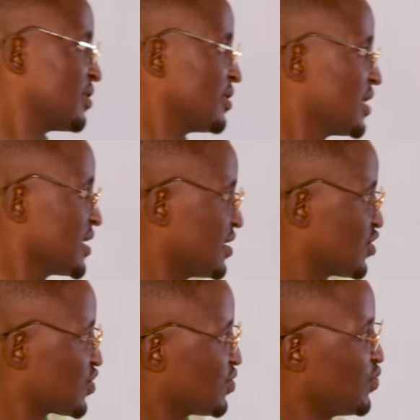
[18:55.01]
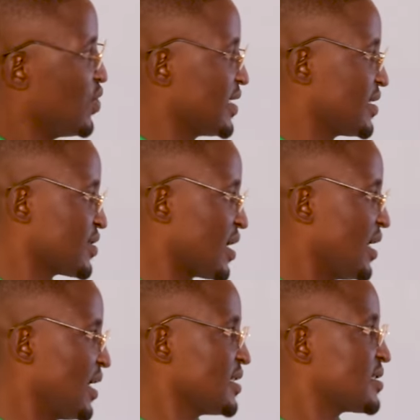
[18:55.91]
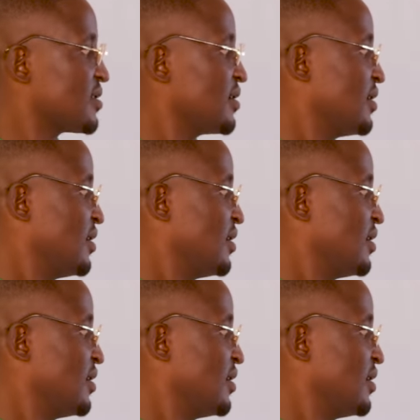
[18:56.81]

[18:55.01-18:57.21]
This is where it is realized.